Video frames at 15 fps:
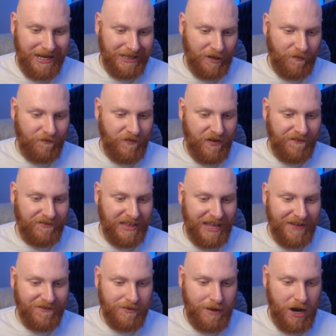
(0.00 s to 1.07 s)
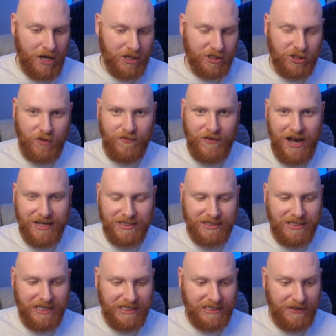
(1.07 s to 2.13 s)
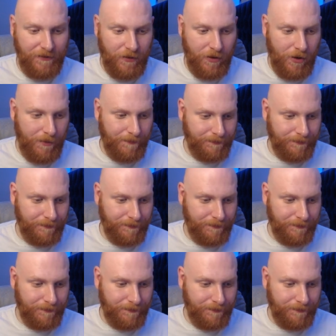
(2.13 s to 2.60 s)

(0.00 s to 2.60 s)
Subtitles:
to 15th of March 2064.